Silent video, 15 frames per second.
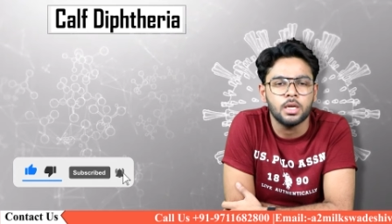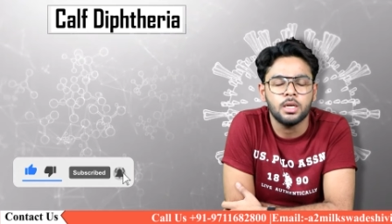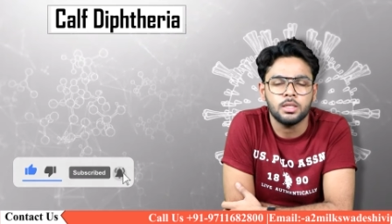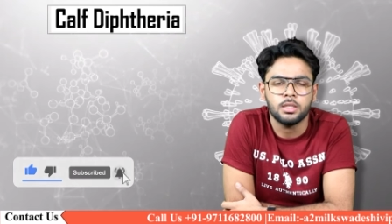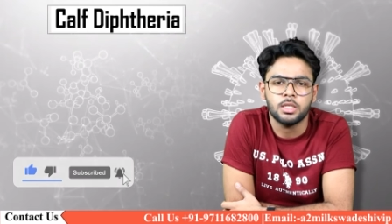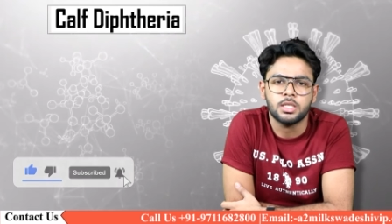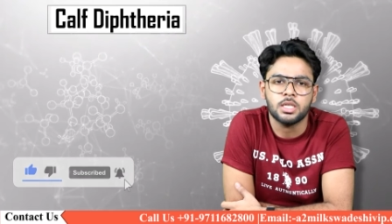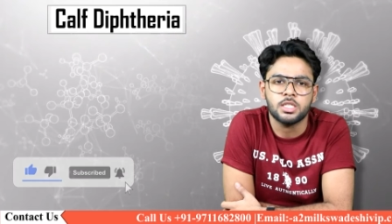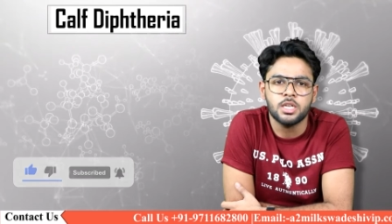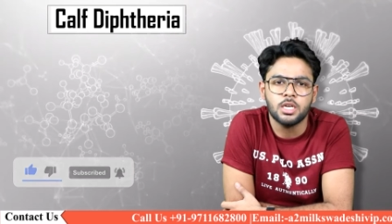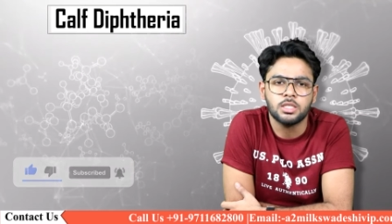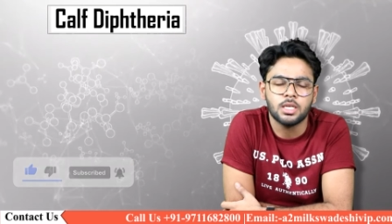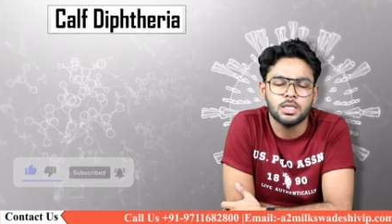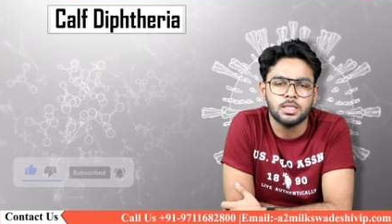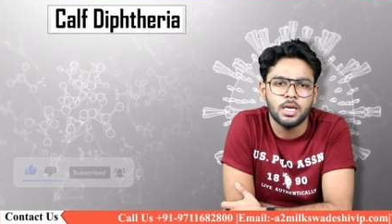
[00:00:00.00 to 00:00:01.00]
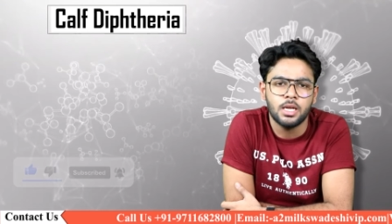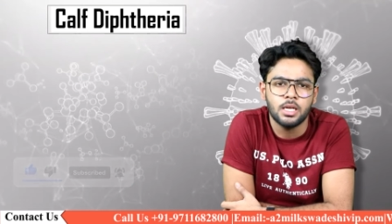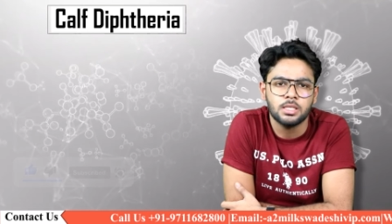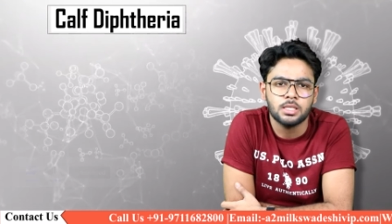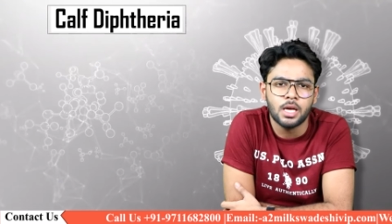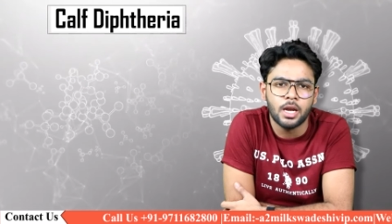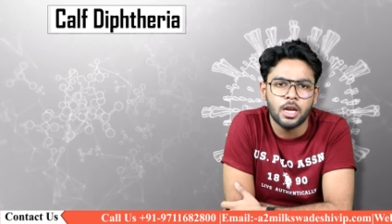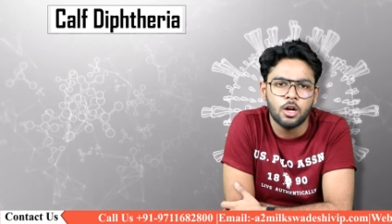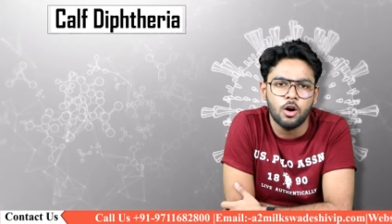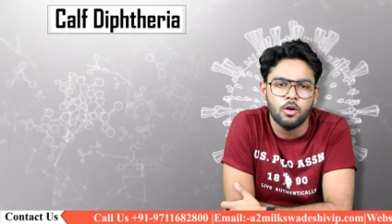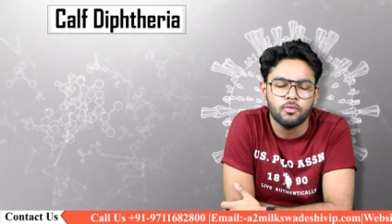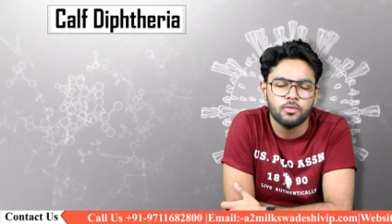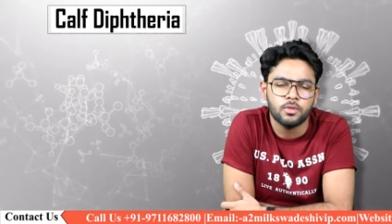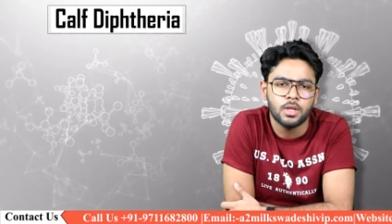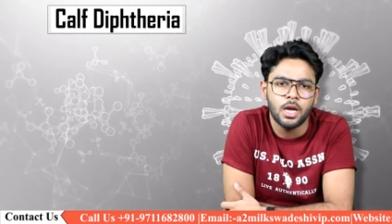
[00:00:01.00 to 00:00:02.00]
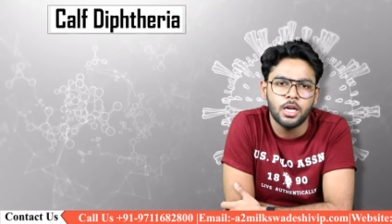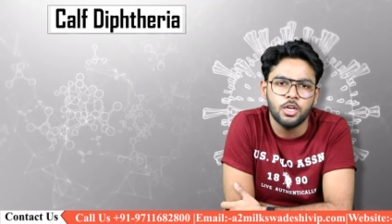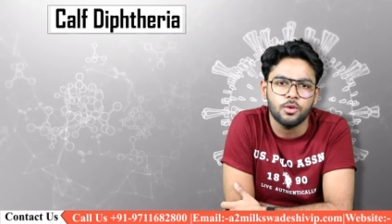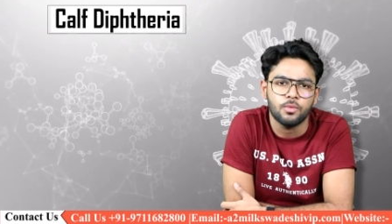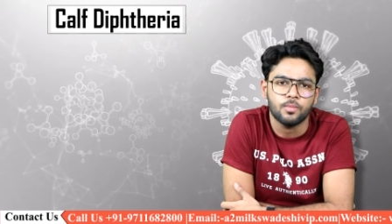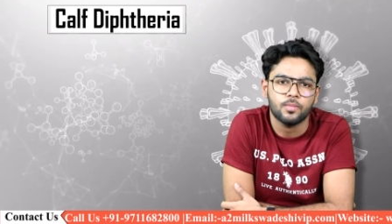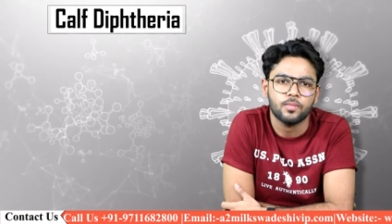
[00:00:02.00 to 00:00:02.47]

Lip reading: This is Yash Saxena signing off. Thank you.